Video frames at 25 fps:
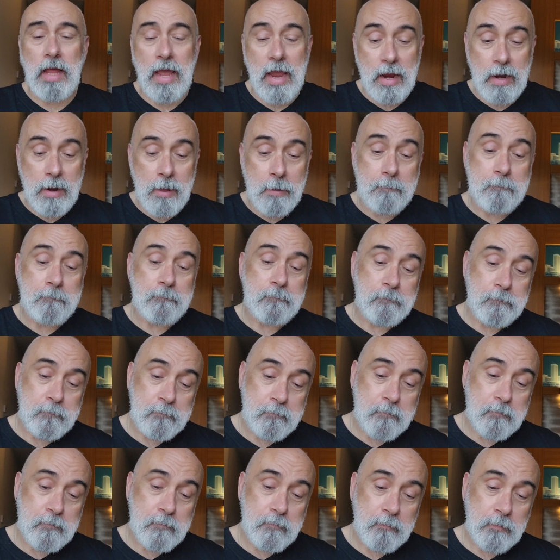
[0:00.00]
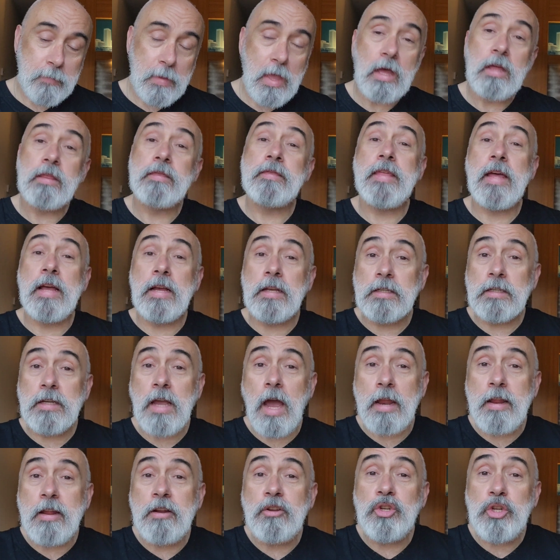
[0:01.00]
Atlanta. Things
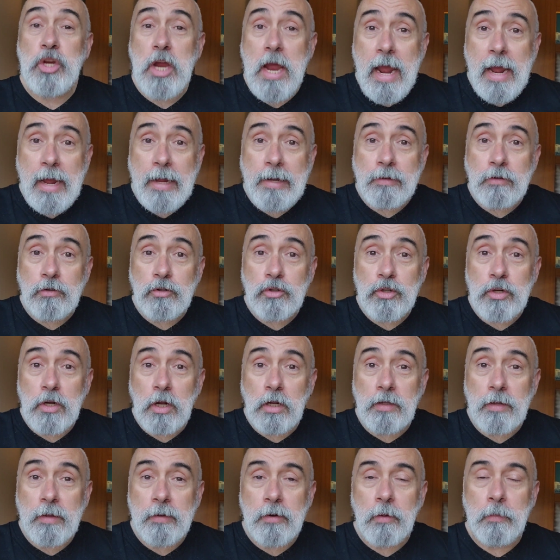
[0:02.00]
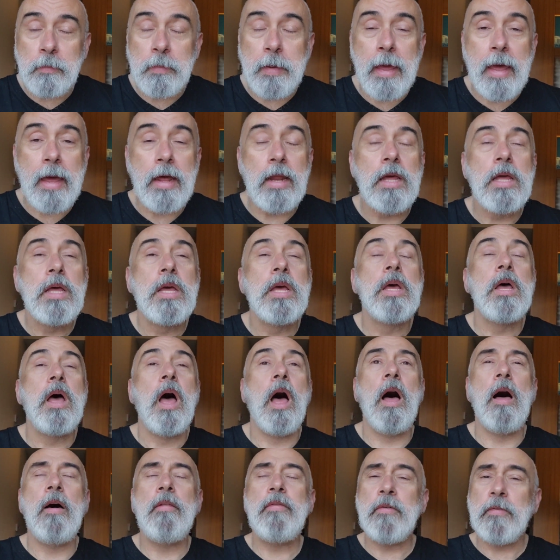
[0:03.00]
kind of changed a little bit.
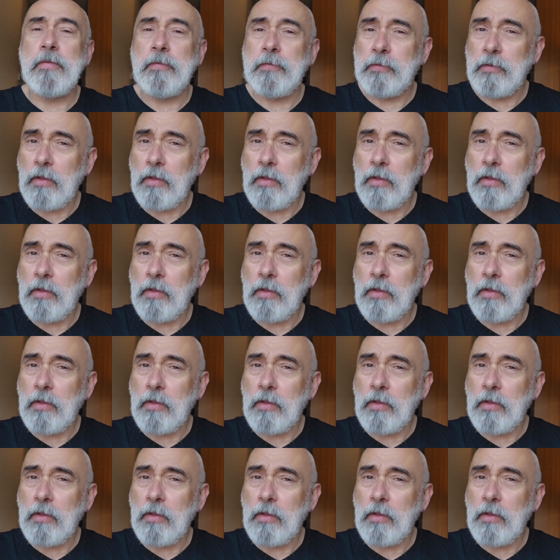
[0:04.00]
The